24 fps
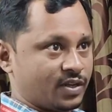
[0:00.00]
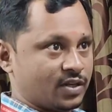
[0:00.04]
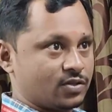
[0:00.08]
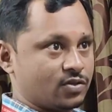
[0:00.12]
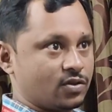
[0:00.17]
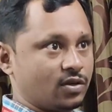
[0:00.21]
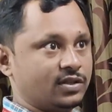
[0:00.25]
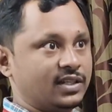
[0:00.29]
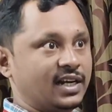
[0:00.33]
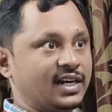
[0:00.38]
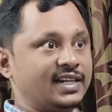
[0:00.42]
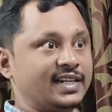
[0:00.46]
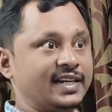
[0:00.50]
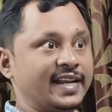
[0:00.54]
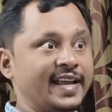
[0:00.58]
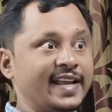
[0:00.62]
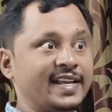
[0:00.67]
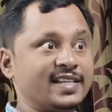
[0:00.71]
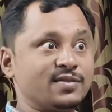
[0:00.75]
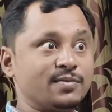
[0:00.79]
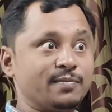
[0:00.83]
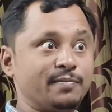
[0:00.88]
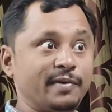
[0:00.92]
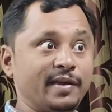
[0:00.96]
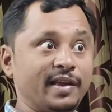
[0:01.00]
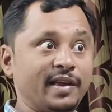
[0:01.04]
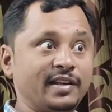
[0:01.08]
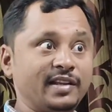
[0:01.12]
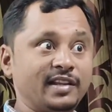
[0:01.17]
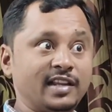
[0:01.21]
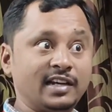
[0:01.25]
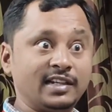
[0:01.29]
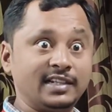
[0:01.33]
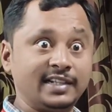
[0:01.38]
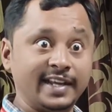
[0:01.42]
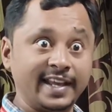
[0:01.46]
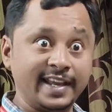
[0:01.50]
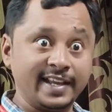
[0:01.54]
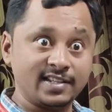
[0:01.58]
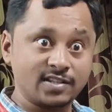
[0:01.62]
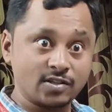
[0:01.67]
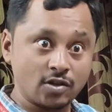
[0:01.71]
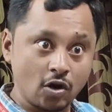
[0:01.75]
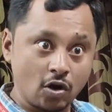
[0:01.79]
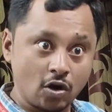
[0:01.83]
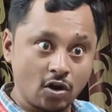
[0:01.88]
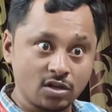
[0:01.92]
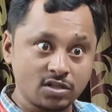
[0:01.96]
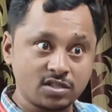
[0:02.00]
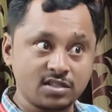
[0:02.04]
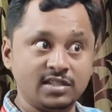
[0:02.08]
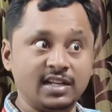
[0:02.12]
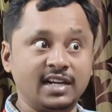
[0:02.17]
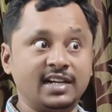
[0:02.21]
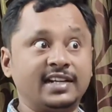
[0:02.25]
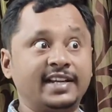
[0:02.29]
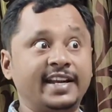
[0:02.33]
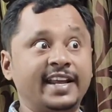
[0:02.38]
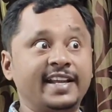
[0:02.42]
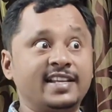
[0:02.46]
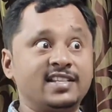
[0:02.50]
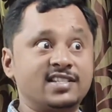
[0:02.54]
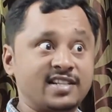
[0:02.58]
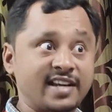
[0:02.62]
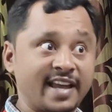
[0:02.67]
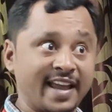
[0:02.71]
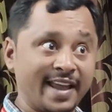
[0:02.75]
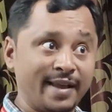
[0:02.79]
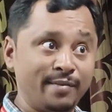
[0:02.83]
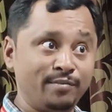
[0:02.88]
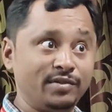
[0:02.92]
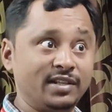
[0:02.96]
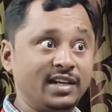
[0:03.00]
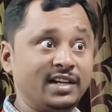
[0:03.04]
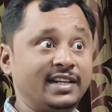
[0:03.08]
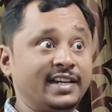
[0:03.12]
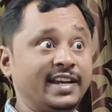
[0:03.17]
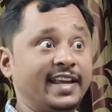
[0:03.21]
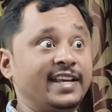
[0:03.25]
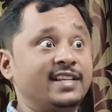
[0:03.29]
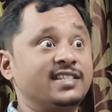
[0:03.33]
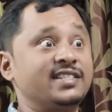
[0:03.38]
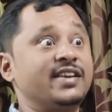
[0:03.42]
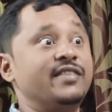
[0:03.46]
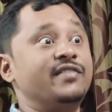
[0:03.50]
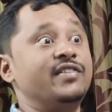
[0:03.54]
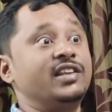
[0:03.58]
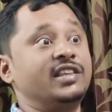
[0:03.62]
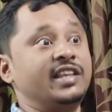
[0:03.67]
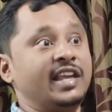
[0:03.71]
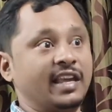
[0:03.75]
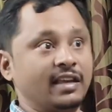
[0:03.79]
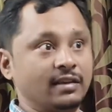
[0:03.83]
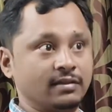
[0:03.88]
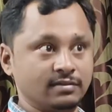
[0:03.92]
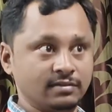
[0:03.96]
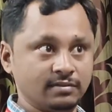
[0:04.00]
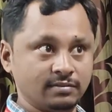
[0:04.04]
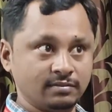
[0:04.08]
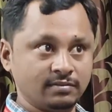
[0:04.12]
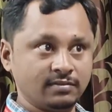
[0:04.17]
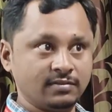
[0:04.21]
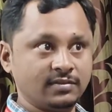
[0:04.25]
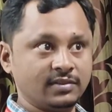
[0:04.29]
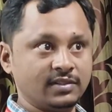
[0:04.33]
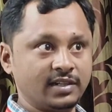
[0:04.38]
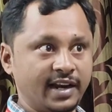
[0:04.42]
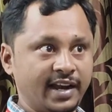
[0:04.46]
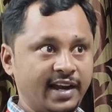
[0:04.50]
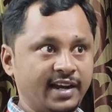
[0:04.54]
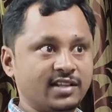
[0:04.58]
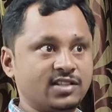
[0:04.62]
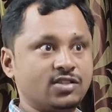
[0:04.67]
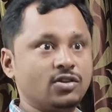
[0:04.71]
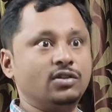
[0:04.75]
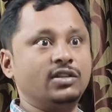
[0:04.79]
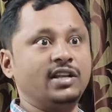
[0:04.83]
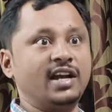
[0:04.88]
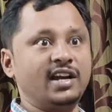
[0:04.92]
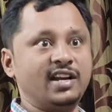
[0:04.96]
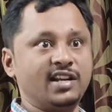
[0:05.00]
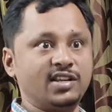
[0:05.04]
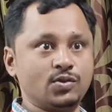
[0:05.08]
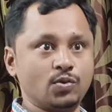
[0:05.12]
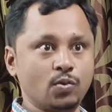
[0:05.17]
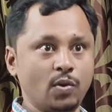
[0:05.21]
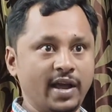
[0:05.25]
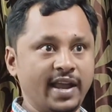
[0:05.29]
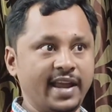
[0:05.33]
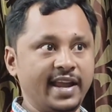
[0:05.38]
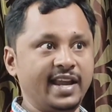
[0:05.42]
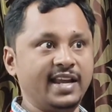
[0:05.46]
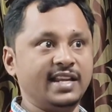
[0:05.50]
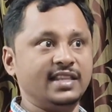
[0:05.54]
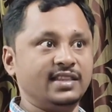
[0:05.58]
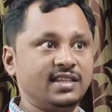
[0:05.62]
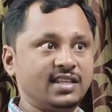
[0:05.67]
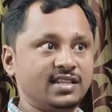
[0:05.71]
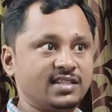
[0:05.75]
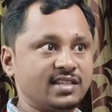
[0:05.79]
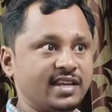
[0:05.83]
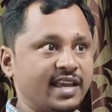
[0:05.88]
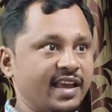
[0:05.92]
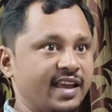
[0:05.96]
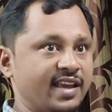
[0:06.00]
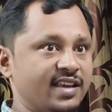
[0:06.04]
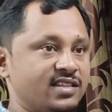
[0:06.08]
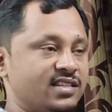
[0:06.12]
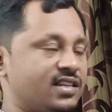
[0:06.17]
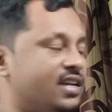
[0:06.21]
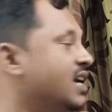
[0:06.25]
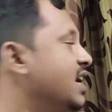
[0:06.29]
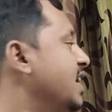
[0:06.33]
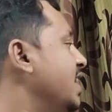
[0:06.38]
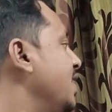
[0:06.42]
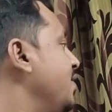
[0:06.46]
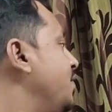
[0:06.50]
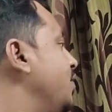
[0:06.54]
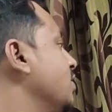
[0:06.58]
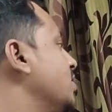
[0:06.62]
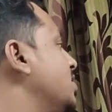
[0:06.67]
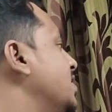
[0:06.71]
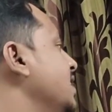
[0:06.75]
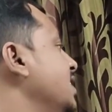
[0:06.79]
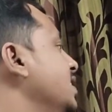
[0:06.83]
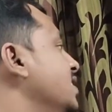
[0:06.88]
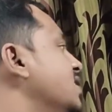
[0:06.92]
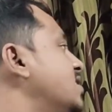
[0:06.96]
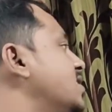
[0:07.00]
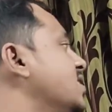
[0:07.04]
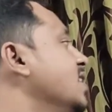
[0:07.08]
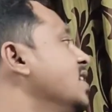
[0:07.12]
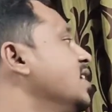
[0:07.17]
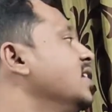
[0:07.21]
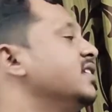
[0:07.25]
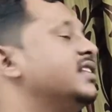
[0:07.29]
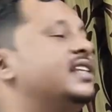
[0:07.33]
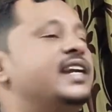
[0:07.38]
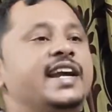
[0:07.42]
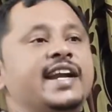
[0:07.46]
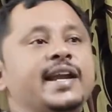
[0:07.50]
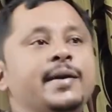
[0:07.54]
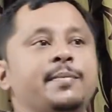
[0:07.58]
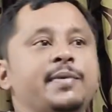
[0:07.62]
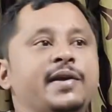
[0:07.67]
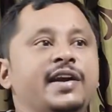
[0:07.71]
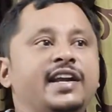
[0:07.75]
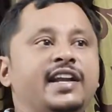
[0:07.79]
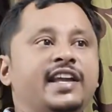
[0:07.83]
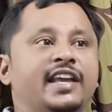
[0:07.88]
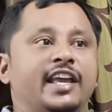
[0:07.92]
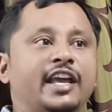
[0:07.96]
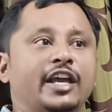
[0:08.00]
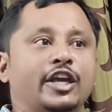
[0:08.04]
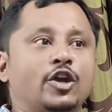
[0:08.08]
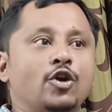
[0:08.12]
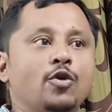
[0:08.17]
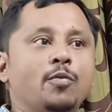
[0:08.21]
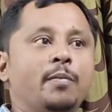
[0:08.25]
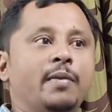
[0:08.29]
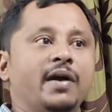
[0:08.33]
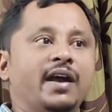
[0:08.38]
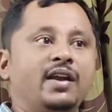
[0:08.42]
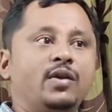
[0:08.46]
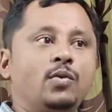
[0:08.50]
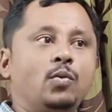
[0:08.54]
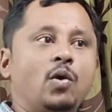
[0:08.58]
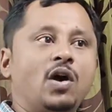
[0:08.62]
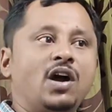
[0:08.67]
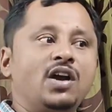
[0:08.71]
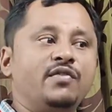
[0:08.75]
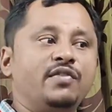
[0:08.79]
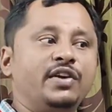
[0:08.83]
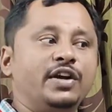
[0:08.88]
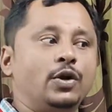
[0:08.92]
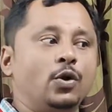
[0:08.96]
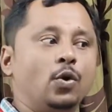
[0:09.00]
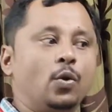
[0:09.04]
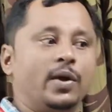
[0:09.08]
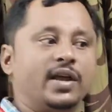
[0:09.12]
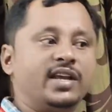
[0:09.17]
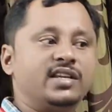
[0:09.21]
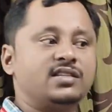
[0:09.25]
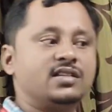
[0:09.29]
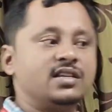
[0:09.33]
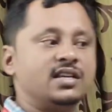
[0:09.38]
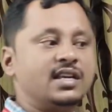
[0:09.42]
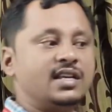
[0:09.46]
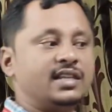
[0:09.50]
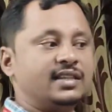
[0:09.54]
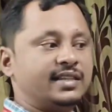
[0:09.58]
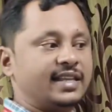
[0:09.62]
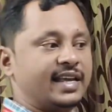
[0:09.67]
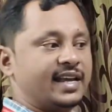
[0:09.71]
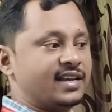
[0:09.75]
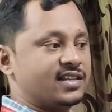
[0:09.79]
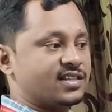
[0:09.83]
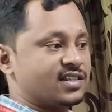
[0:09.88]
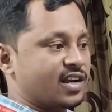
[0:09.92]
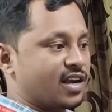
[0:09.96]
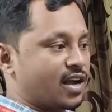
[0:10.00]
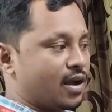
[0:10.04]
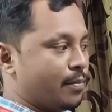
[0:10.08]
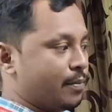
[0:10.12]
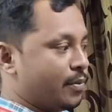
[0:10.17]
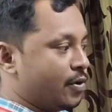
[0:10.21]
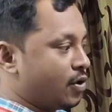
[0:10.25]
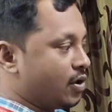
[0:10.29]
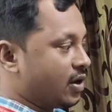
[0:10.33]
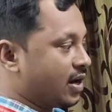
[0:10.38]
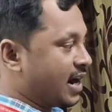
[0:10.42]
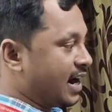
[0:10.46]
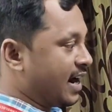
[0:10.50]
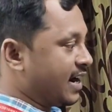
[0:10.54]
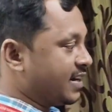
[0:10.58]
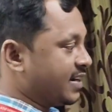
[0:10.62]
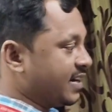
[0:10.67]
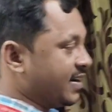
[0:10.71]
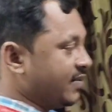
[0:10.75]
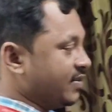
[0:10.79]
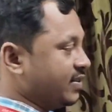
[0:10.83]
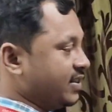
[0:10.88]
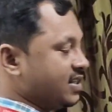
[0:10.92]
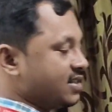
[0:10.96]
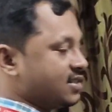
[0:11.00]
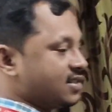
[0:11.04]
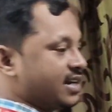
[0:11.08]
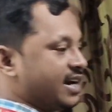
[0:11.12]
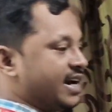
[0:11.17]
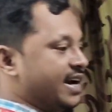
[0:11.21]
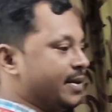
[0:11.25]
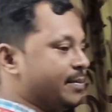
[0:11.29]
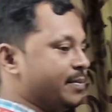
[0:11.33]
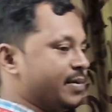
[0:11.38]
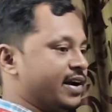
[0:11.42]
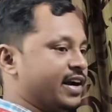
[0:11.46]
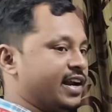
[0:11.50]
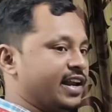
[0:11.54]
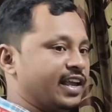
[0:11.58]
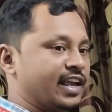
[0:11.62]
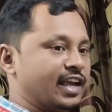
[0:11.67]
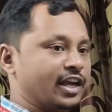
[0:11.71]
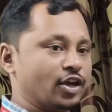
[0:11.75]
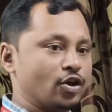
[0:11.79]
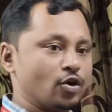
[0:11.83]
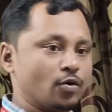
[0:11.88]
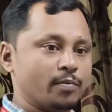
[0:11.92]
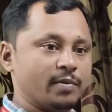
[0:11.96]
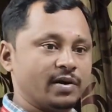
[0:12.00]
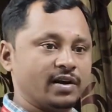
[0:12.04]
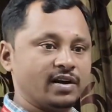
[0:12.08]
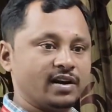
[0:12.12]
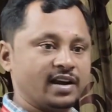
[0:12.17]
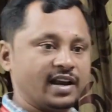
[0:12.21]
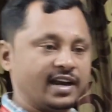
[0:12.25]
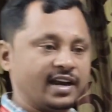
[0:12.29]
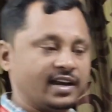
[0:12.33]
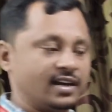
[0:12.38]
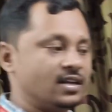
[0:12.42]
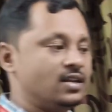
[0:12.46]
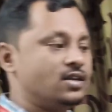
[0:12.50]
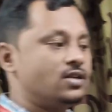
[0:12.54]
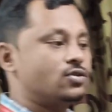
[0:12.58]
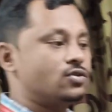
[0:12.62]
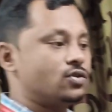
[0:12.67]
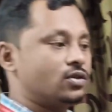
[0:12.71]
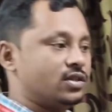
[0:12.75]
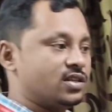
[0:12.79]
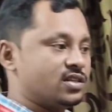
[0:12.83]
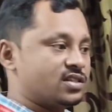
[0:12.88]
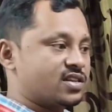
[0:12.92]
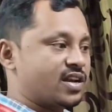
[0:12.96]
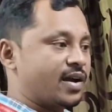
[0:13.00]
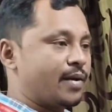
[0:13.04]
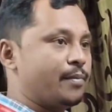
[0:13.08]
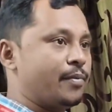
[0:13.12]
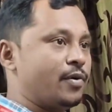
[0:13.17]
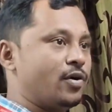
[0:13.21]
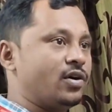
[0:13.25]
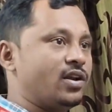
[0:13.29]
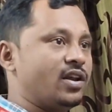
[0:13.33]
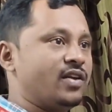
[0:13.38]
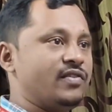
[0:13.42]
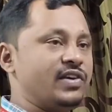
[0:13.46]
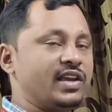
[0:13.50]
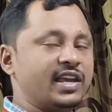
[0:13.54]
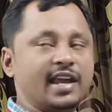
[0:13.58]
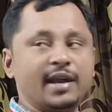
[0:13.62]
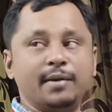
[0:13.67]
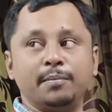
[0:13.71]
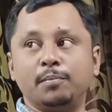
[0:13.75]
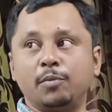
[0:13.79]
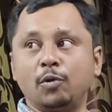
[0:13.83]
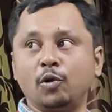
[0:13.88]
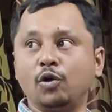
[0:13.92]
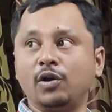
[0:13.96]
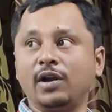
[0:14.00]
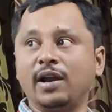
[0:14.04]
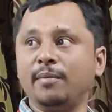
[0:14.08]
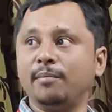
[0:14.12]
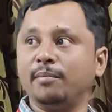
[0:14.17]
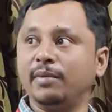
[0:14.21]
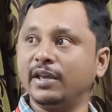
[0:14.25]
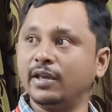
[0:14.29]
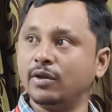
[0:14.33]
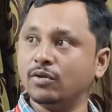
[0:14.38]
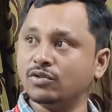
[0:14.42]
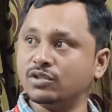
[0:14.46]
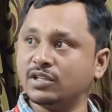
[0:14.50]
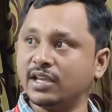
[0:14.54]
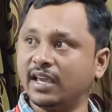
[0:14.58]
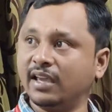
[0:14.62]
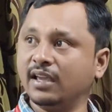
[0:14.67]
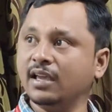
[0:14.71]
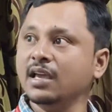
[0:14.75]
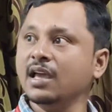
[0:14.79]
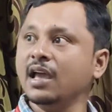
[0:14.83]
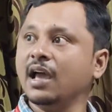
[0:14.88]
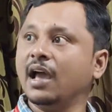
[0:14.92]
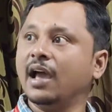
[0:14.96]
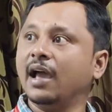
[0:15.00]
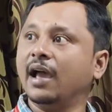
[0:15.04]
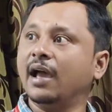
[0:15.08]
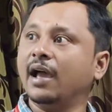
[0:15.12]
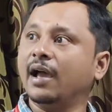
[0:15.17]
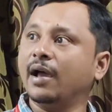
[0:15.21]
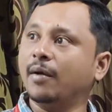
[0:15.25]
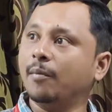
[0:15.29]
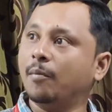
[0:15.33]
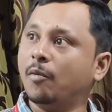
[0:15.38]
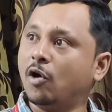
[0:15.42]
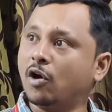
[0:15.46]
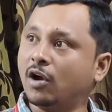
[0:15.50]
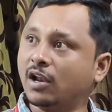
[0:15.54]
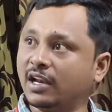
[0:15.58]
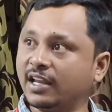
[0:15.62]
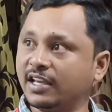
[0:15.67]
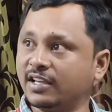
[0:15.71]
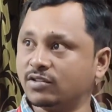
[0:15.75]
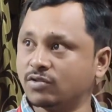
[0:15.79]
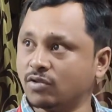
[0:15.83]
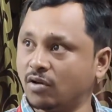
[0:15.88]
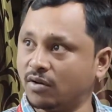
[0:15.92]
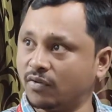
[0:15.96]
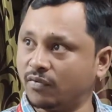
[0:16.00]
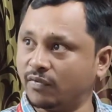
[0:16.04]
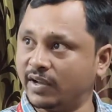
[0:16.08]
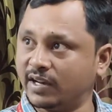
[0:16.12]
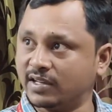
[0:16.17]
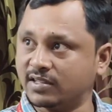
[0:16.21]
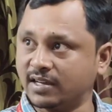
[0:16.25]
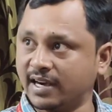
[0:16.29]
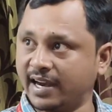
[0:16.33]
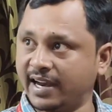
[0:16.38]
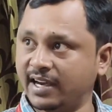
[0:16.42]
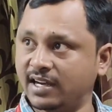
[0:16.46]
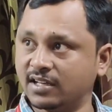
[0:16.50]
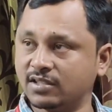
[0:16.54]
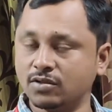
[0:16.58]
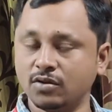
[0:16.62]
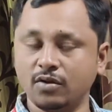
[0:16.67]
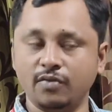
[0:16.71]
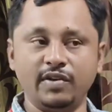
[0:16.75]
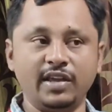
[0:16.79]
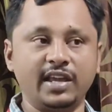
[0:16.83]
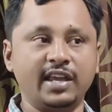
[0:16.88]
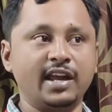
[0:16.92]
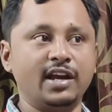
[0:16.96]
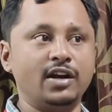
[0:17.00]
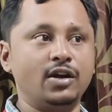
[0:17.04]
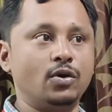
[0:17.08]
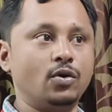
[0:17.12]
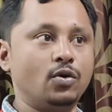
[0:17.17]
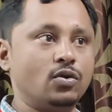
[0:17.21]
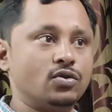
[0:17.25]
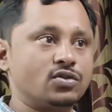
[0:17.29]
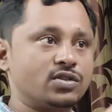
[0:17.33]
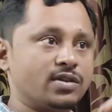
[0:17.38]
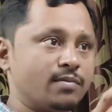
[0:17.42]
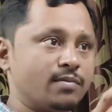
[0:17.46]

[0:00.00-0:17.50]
So that takes cost, that takes time, that takes everything. Right? So that is why in this case, if you see this 3D printing equipment, what we do is, there is a computer connected with this 3D printing equipment, right? So this computer we can program by using modeling softwares, right? So we can do